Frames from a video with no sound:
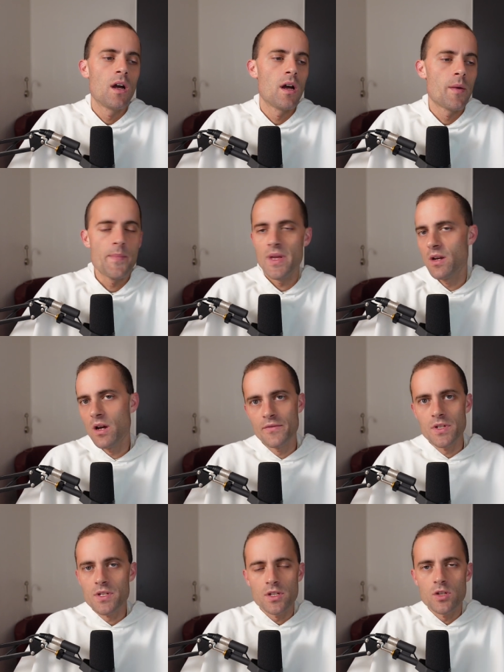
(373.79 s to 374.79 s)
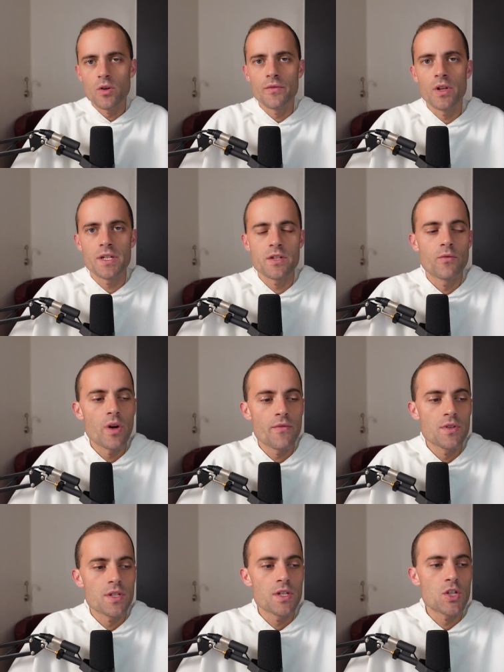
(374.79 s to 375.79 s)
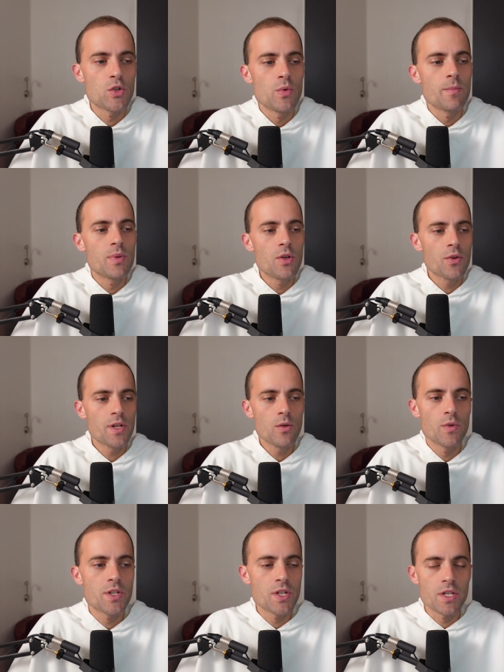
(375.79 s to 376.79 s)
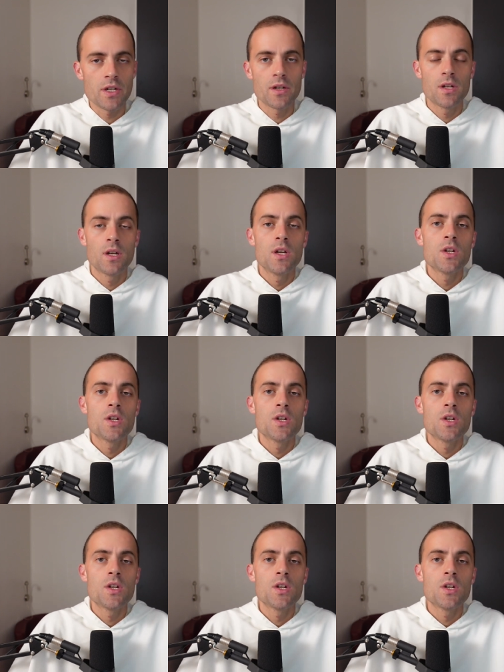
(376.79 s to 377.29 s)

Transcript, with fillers: Um, and obviously, you have lots of references to impurity, which is a